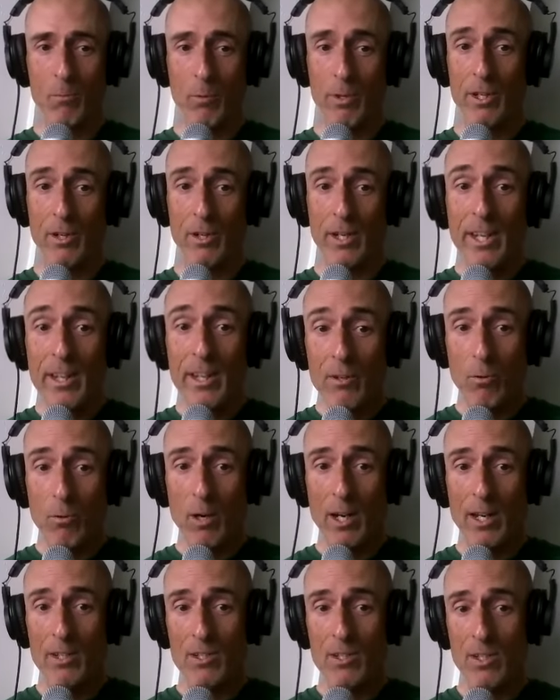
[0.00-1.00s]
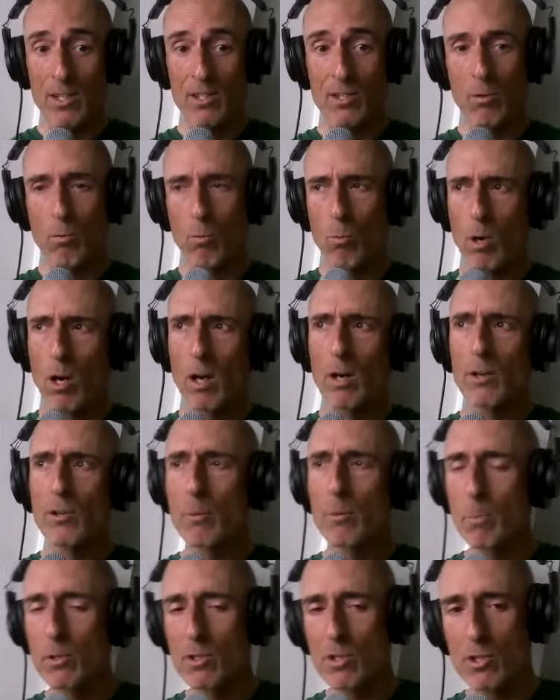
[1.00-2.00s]
when they're in the race as to why are
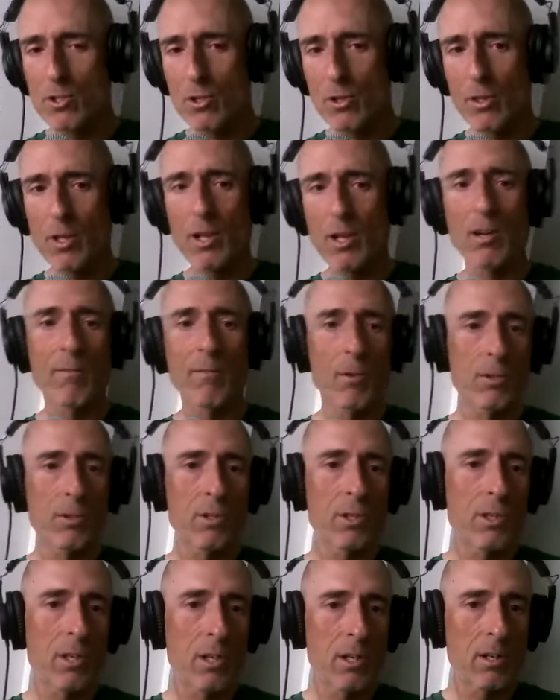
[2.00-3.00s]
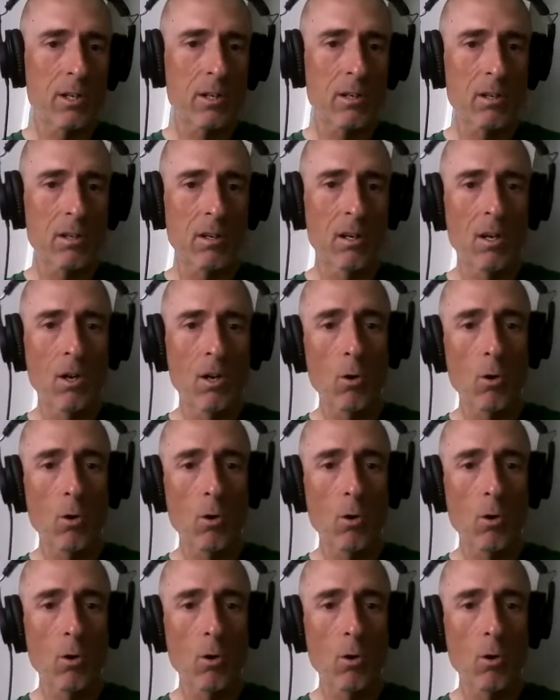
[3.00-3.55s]
you positioned there versus here